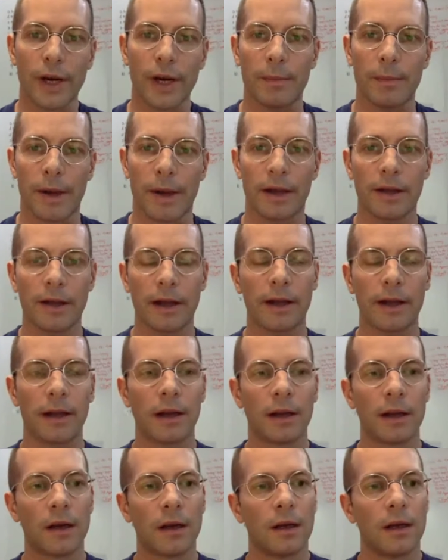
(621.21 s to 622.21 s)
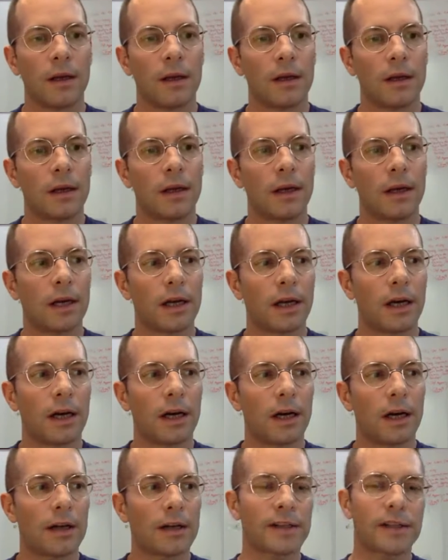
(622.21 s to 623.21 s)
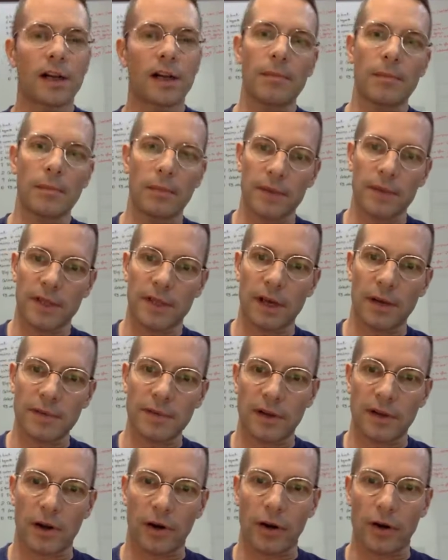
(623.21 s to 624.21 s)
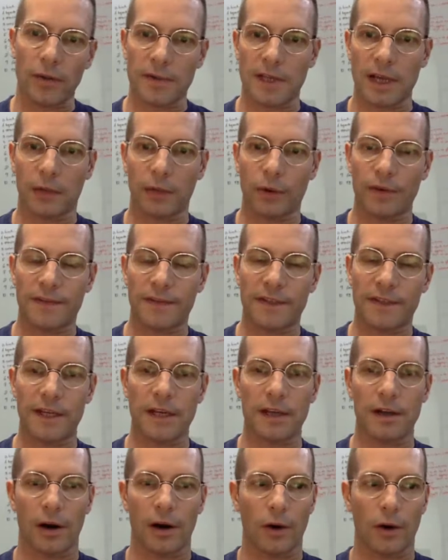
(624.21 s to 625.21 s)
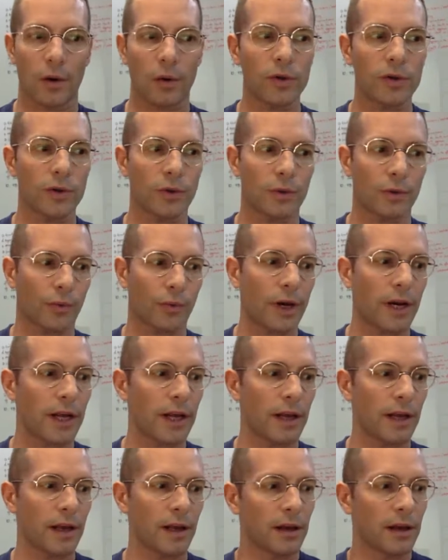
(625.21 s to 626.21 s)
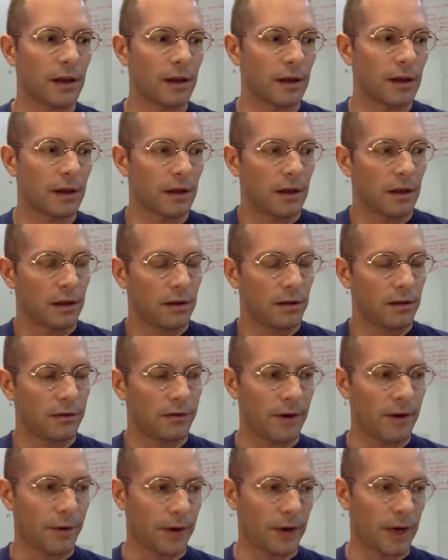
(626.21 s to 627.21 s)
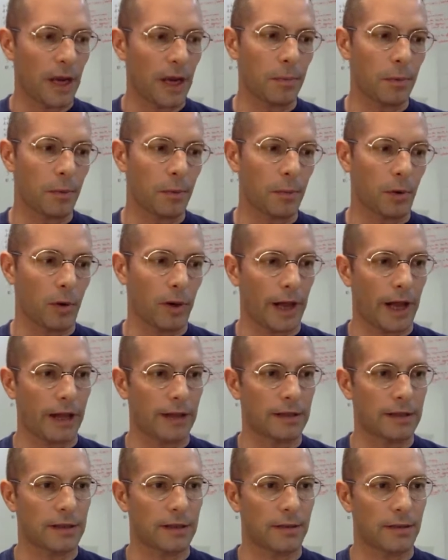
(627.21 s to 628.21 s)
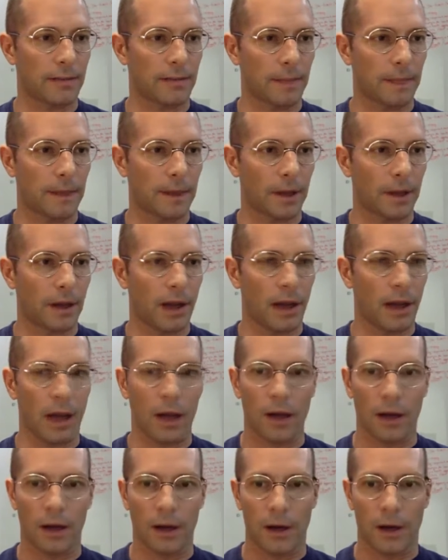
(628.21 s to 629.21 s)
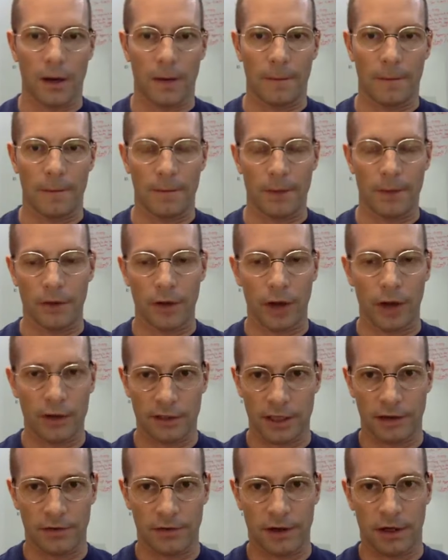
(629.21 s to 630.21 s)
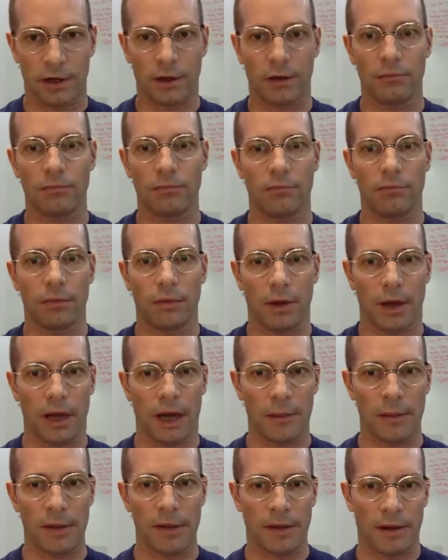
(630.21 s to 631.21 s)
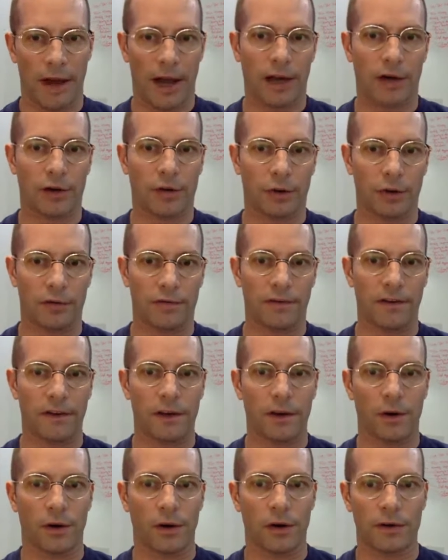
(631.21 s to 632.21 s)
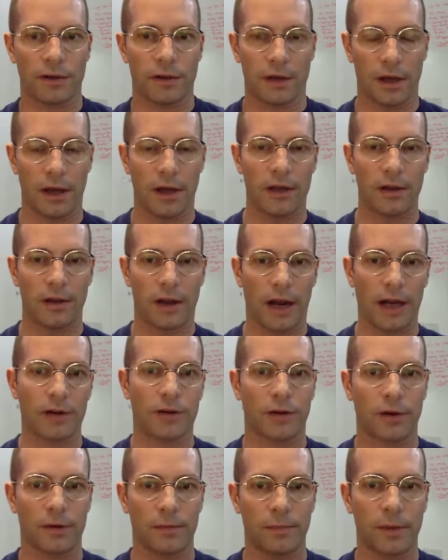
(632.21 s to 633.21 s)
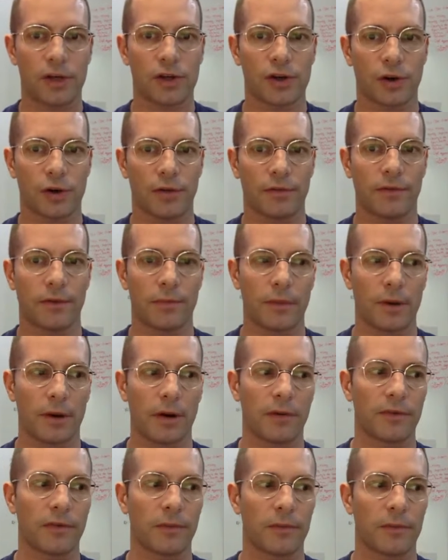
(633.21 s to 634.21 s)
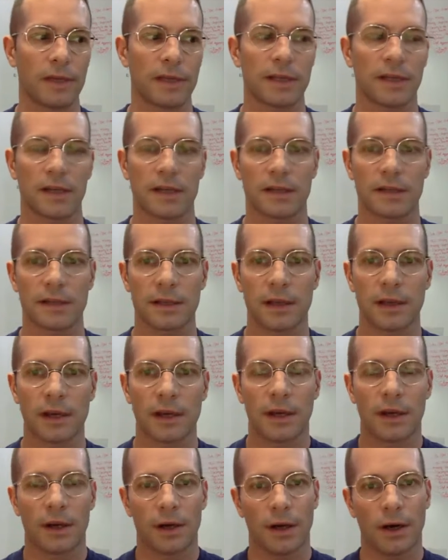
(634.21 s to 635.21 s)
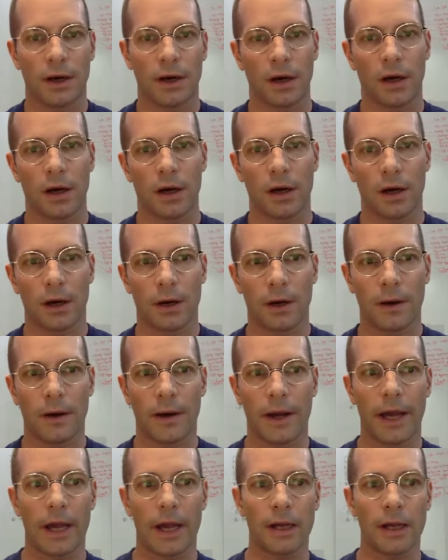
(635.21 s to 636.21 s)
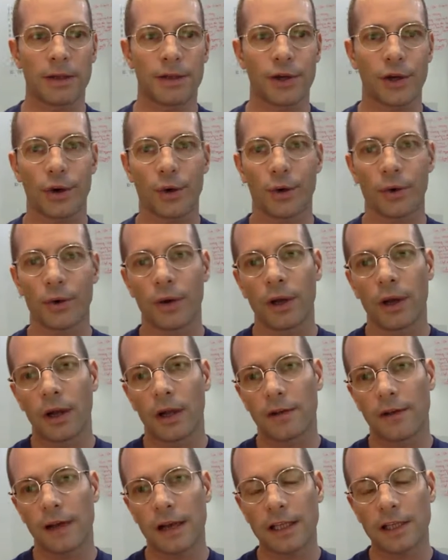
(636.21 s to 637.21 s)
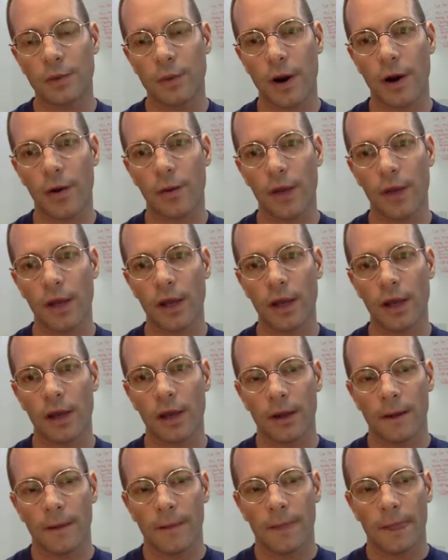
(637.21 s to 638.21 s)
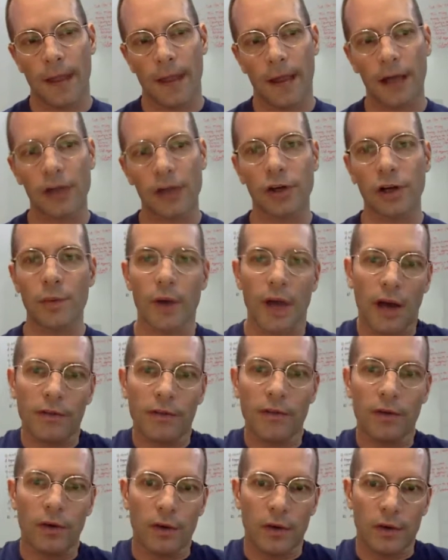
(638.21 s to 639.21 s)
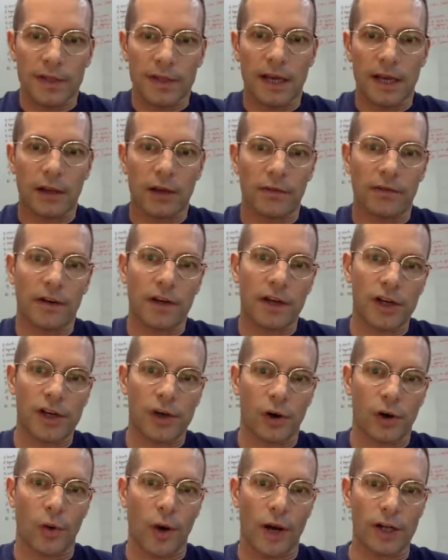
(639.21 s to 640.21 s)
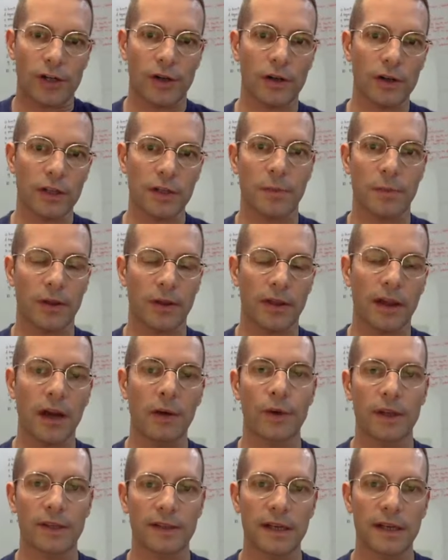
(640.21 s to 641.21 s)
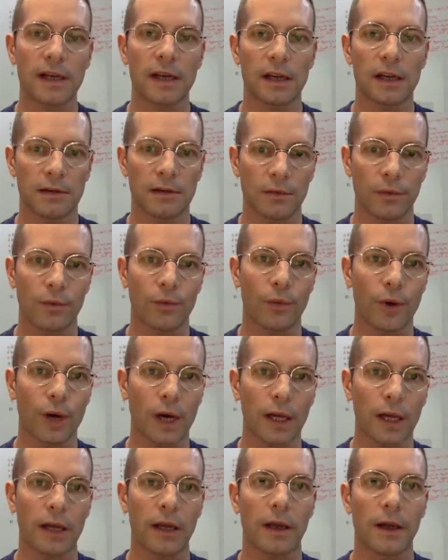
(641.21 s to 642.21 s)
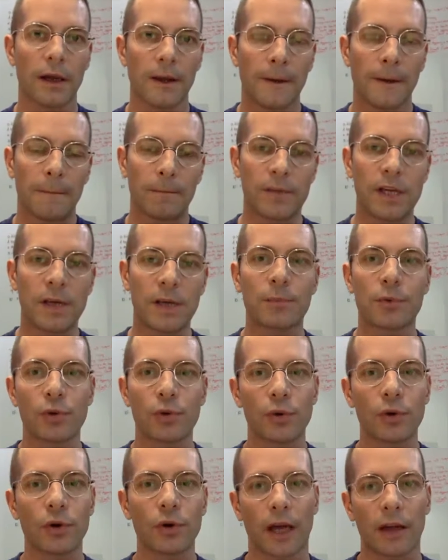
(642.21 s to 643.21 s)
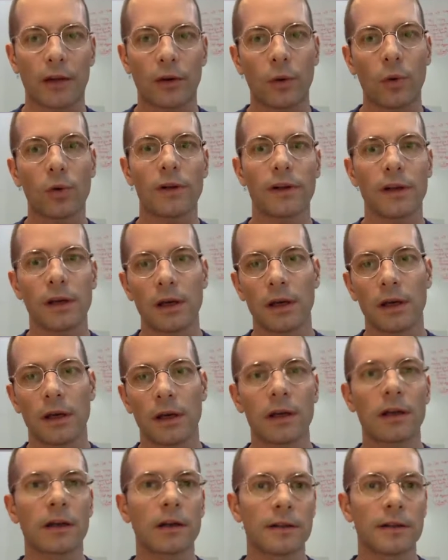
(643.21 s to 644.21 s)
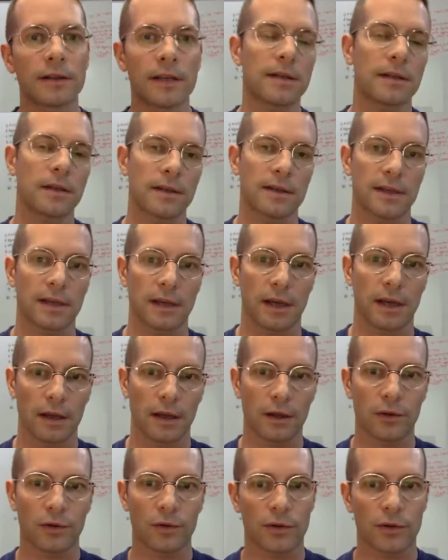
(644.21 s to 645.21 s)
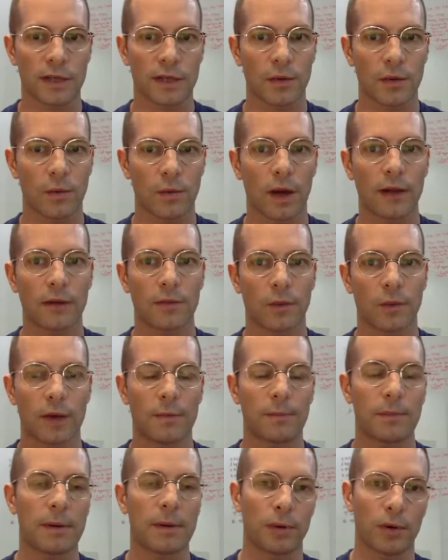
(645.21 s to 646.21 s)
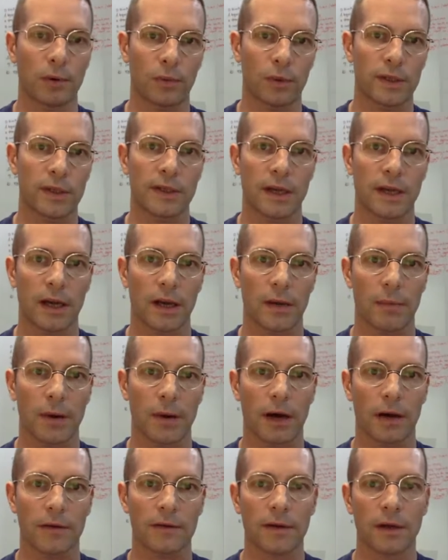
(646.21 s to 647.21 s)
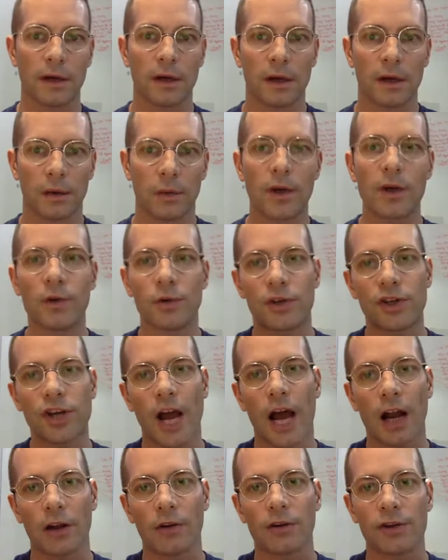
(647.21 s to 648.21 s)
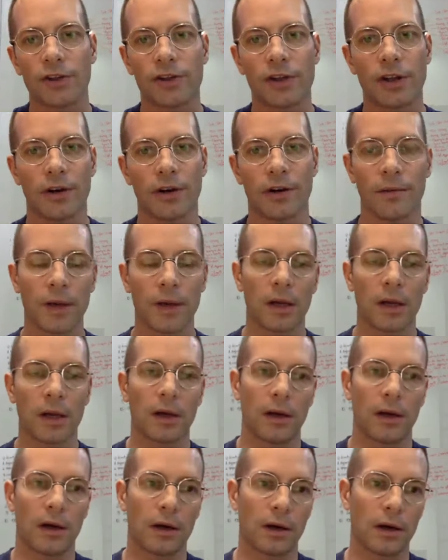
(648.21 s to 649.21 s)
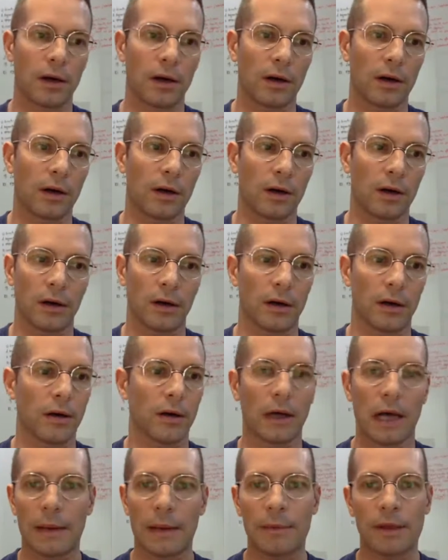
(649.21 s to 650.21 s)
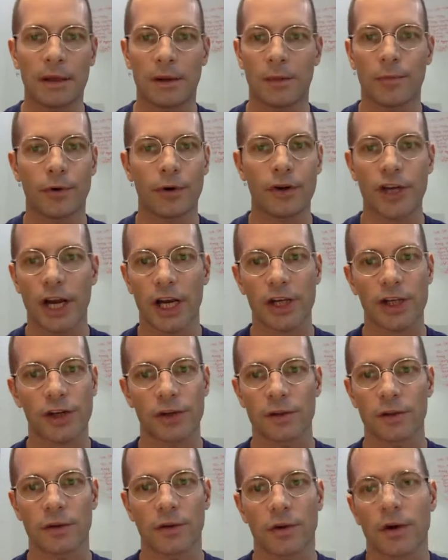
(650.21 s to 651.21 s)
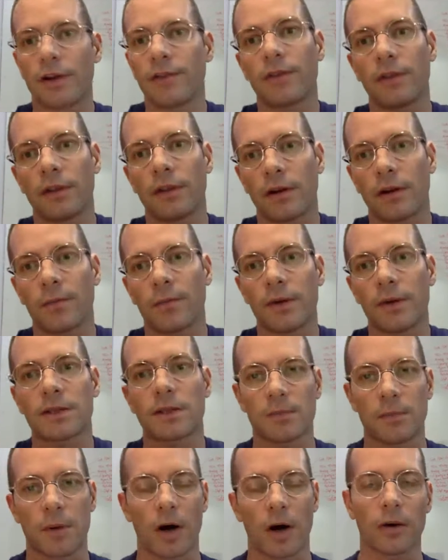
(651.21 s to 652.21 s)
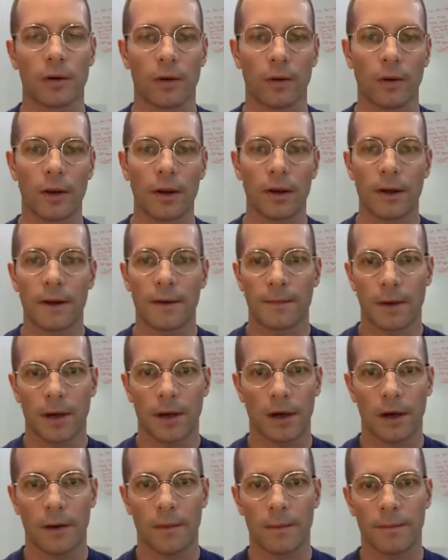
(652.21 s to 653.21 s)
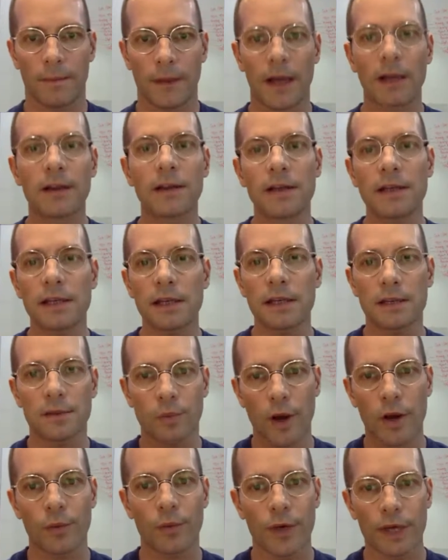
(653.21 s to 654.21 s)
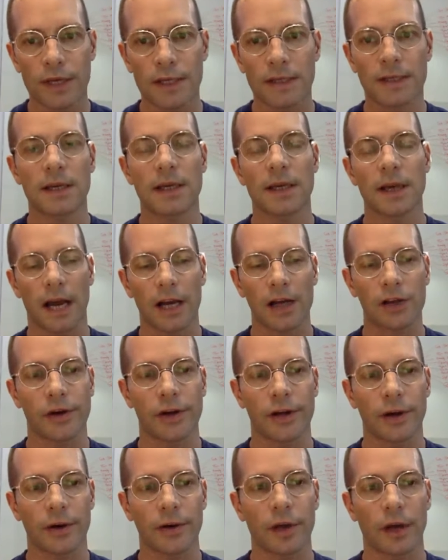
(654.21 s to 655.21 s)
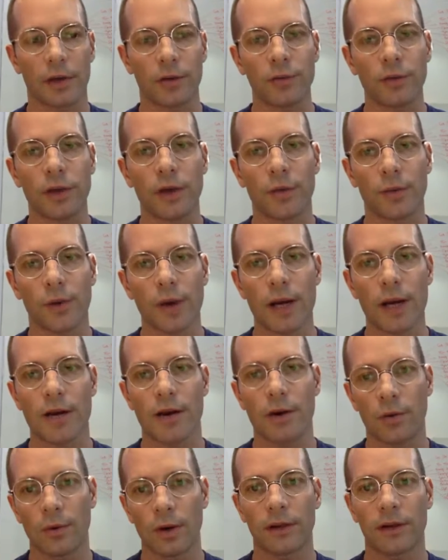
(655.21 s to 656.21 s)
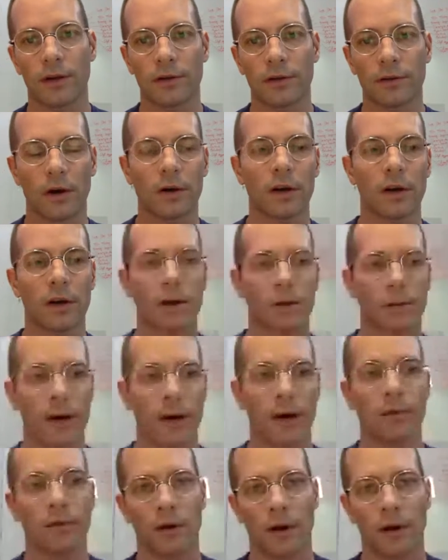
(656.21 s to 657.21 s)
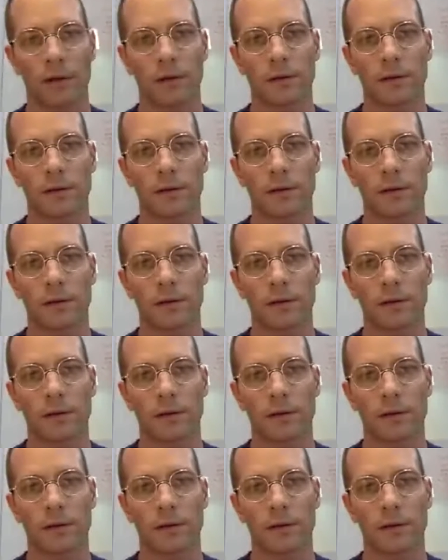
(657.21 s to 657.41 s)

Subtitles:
And then some startups that we've seen are also really very capable at not giving, I mean, the accurate figures and the accurate picture of the business. And so that's where we have a set of initial questions, but then we dig in really deep to look at all the inconsistency and to see what people would say about when you challenge their their projections or even their business model. And this is when we see actually, okay, do they really know what they're talking about or not?